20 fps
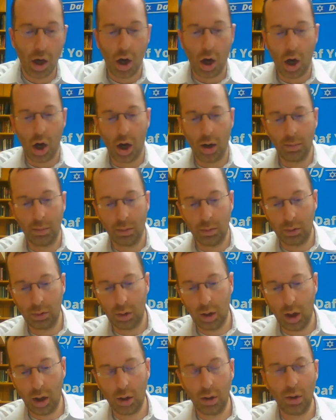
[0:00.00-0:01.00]

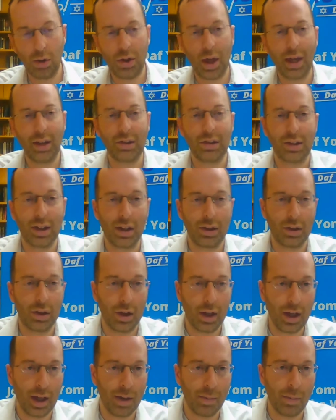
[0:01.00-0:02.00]
Amrulo, they said to
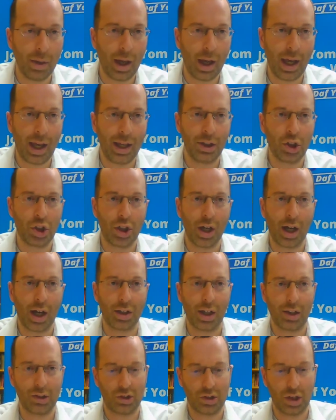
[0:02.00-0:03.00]
him, Ein
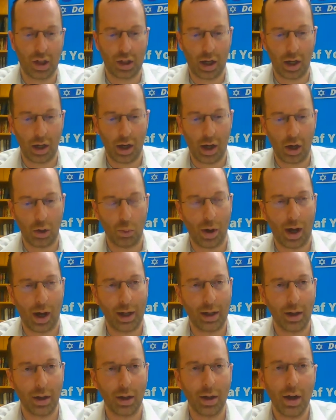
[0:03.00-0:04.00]
shata sakana
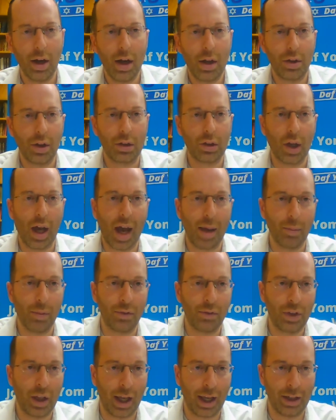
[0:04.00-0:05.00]
raya. The time of
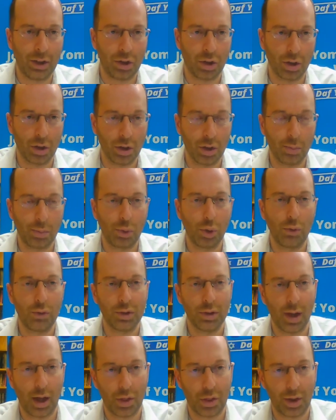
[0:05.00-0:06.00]
danger proves
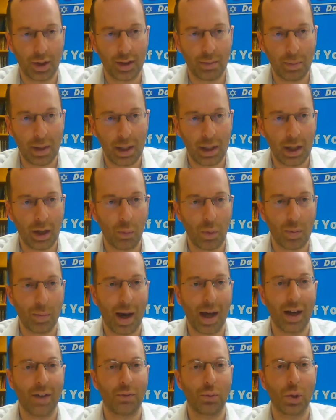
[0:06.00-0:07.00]
nothing, meaning we
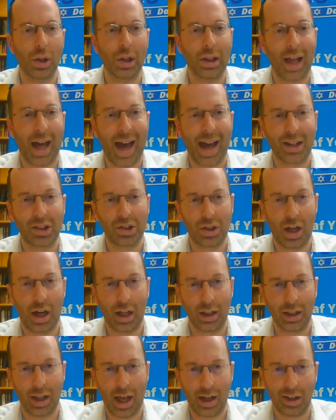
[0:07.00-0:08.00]
might have relaxed the
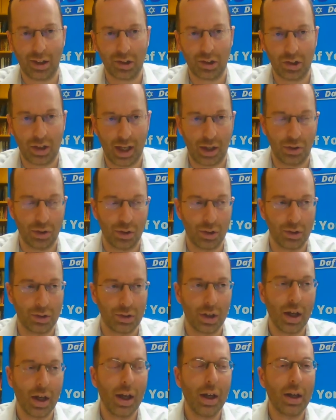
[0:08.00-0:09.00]
halachic standards
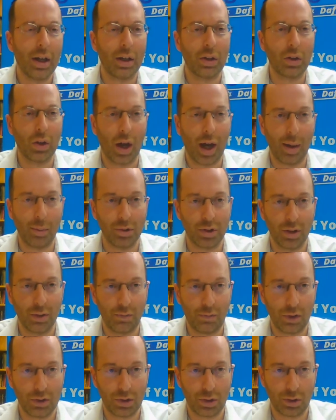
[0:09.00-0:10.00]
in times of
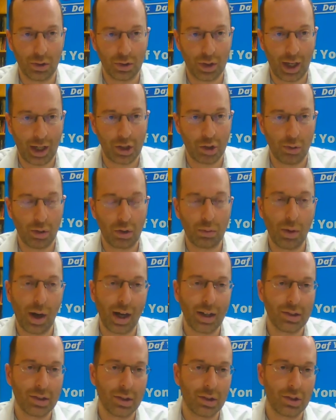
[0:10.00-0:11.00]
physical danger and
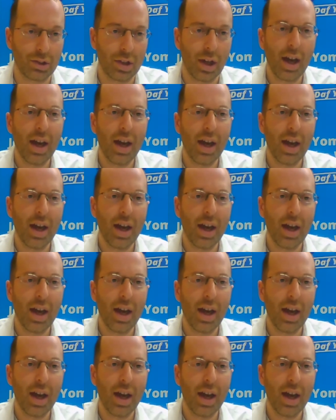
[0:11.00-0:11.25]
crisis